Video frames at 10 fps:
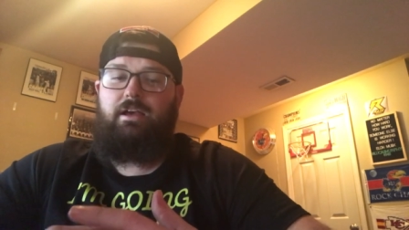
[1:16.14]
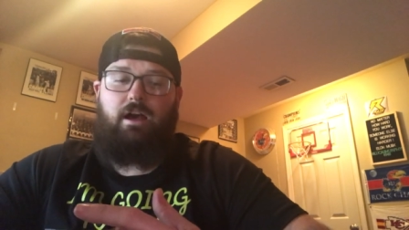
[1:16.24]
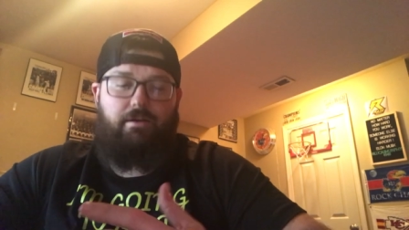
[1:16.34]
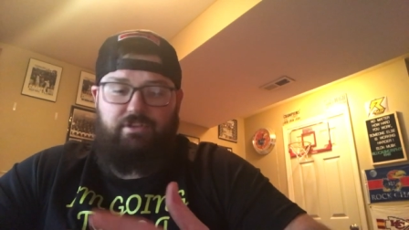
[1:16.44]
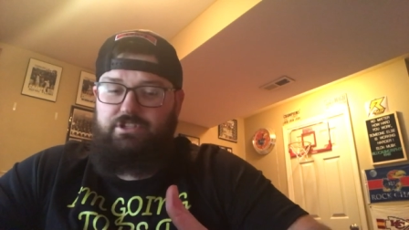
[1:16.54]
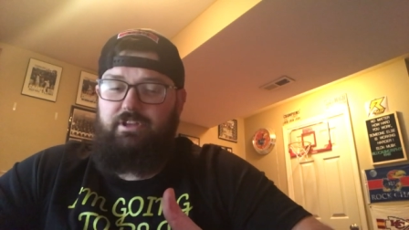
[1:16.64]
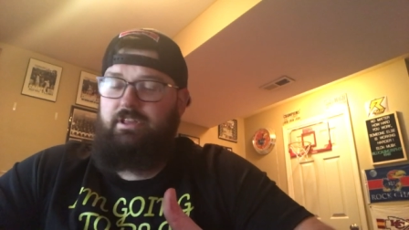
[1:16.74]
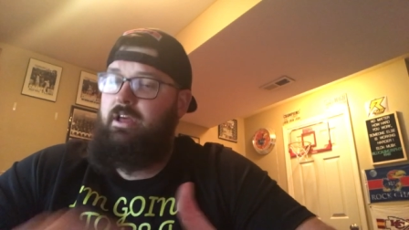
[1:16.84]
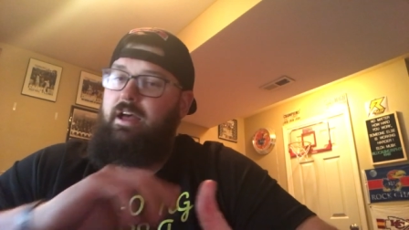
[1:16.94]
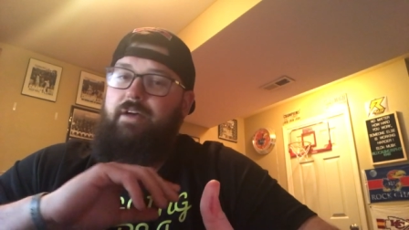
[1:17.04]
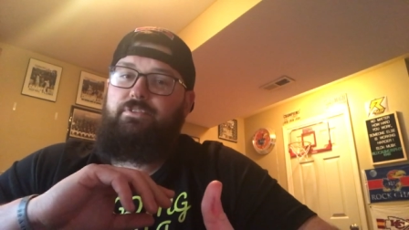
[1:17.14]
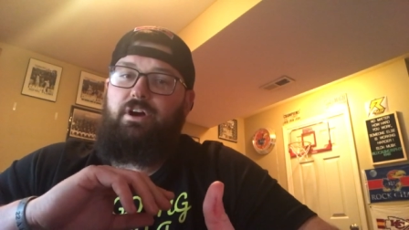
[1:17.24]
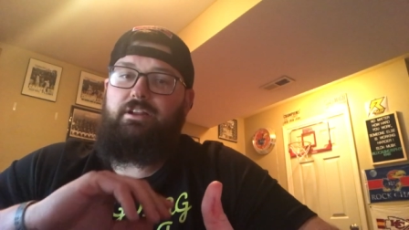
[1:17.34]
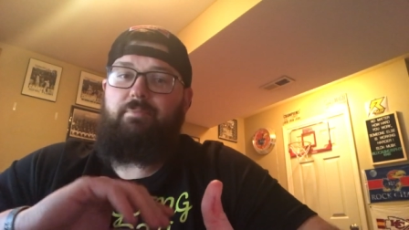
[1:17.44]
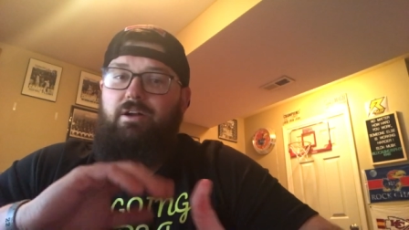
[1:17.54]
Obviously, I've
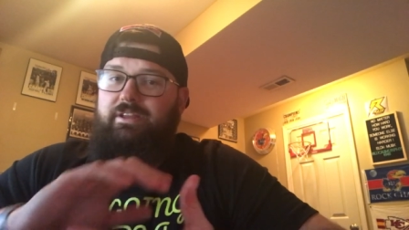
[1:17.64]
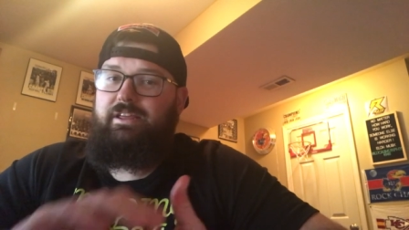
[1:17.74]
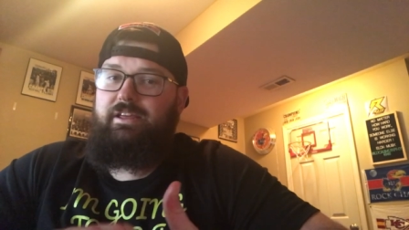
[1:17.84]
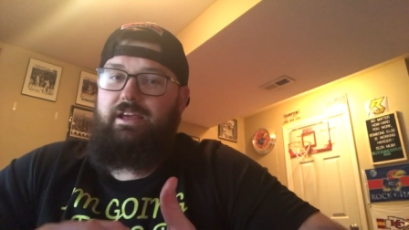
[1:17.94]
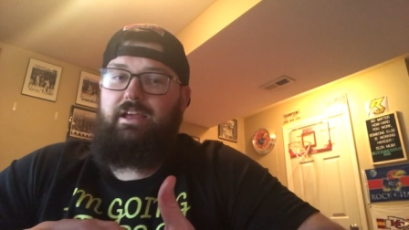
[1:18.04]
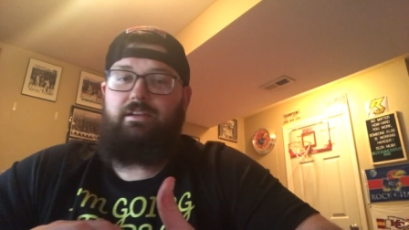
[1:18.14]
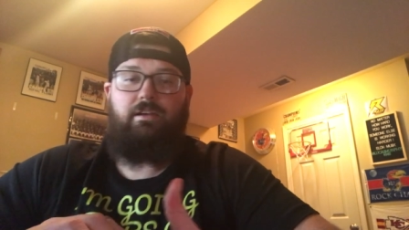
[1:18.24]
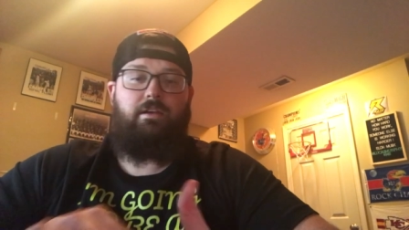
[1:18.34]
talked about eHang.